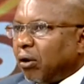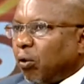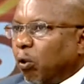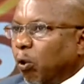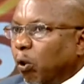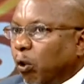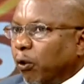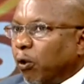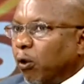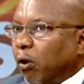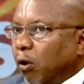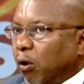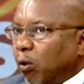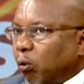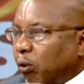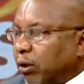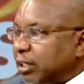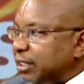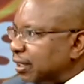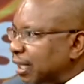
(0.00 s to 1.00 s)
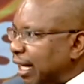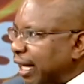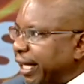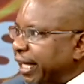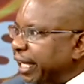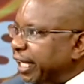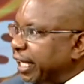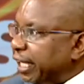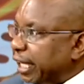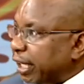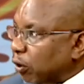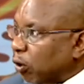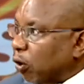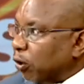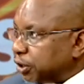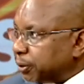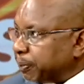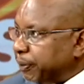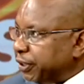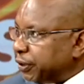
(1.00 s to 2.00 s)
who was lying in a
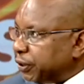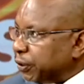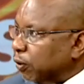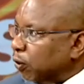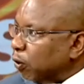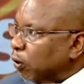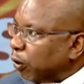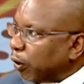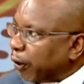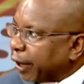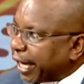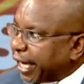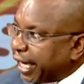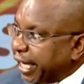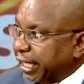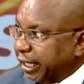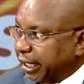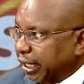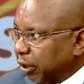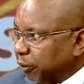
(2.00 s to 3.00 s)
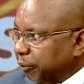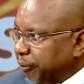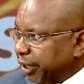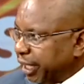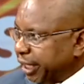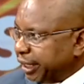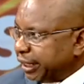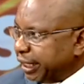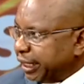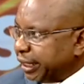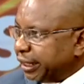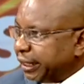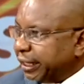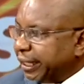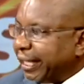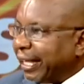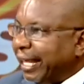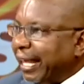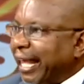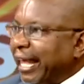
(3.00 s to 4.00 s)
hospital in Albania
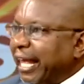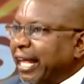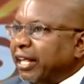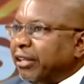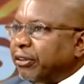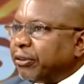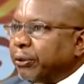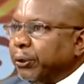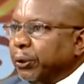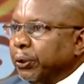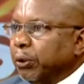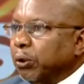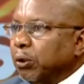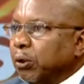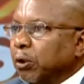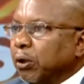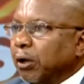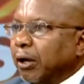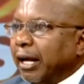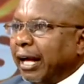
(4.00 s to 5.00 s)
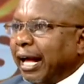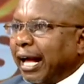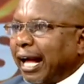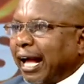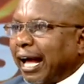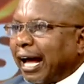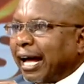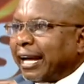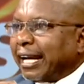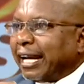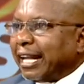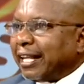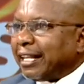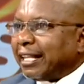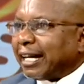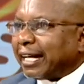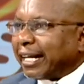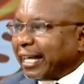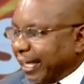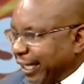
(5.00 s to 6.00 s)
through
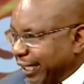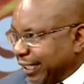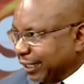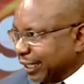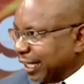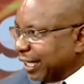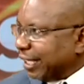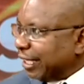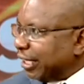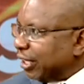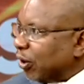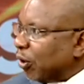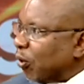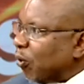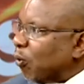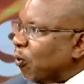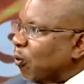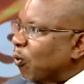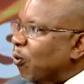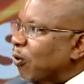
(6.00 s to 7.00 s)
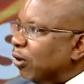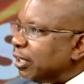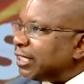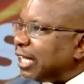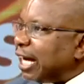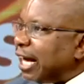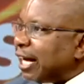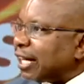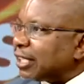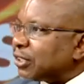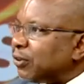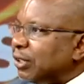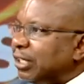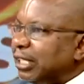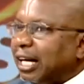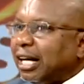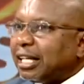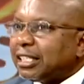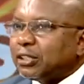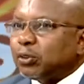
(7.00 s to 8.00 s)
another Kenyan who was actually
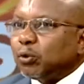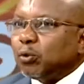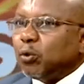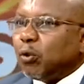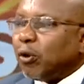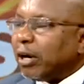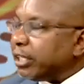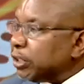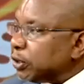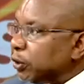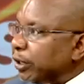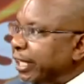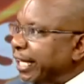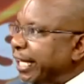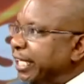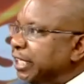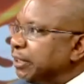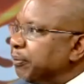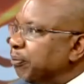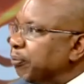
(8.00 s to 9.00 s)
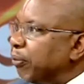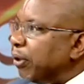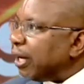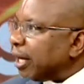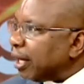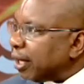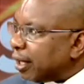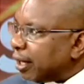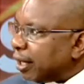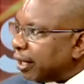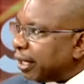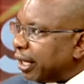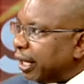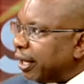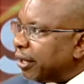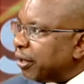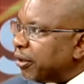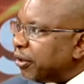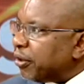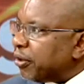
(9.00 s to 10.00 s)
asked to go and donate blood
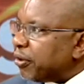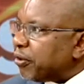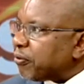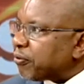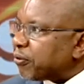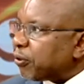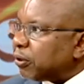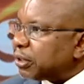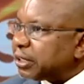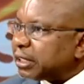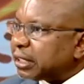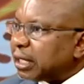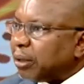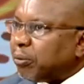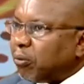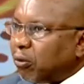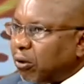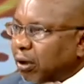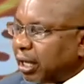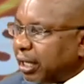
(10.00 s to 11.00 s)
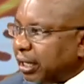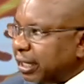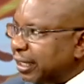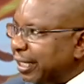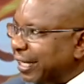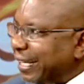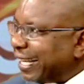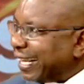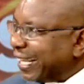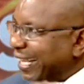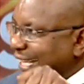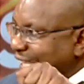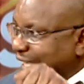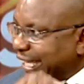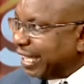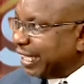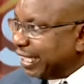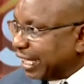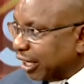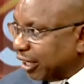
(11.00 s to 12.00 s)
for someone
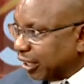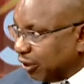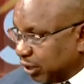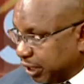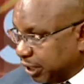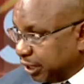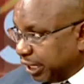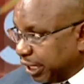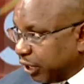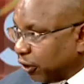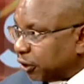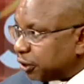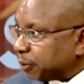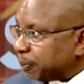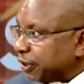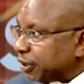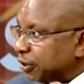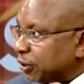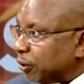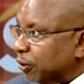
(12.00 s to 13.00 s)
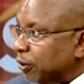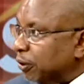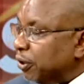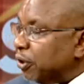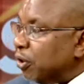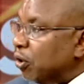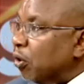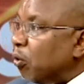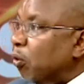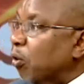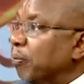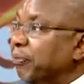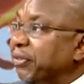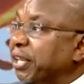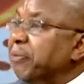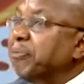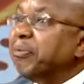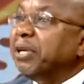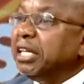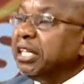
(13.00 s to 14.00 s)
in the hospital whom
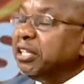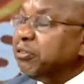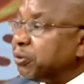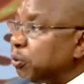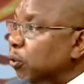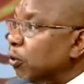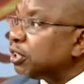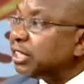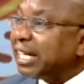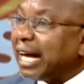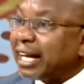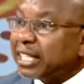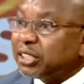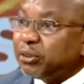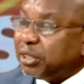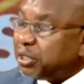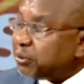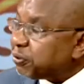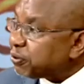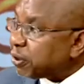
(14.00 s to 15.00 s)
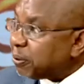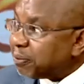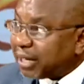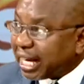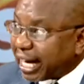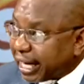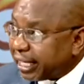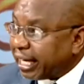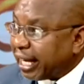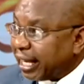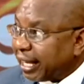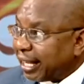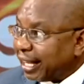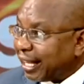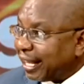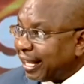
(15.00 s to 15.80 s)
they believed was actually from Ghana.